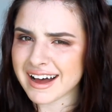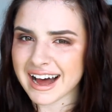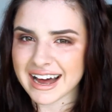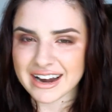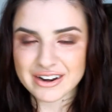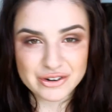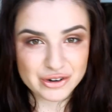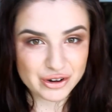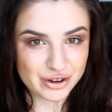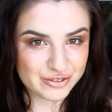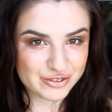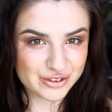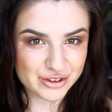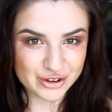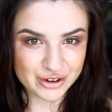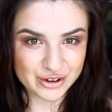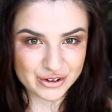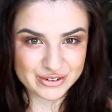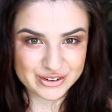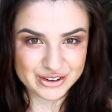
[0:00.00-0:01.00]
I don't know if you
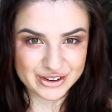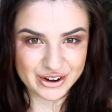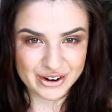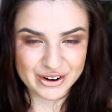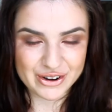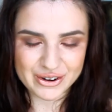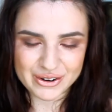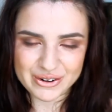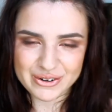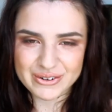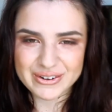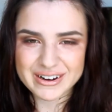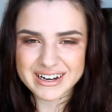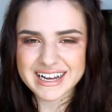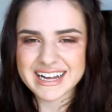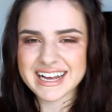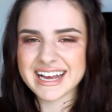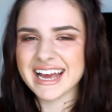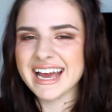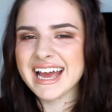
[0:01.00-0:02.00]
call it a haul.
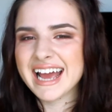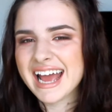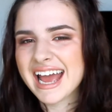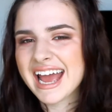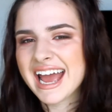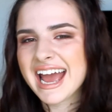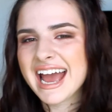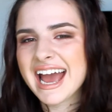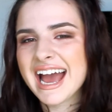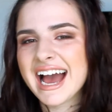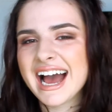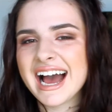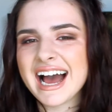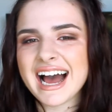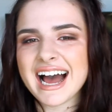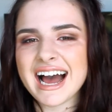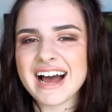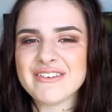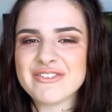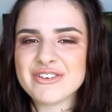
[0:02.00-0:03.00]

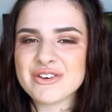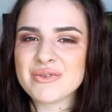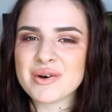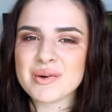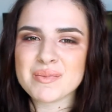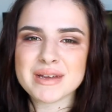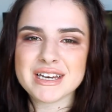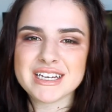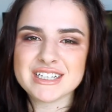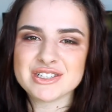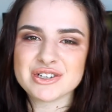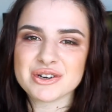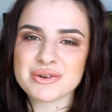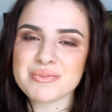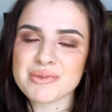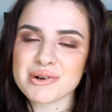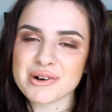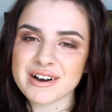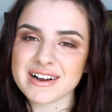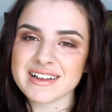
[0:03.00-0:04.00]
If you want me to
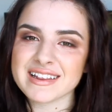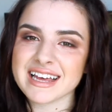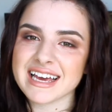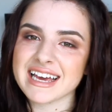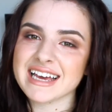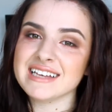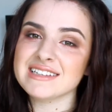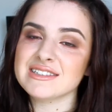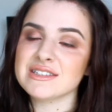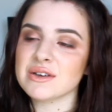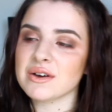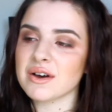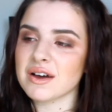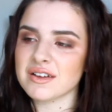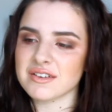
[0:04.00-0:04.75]
do more of these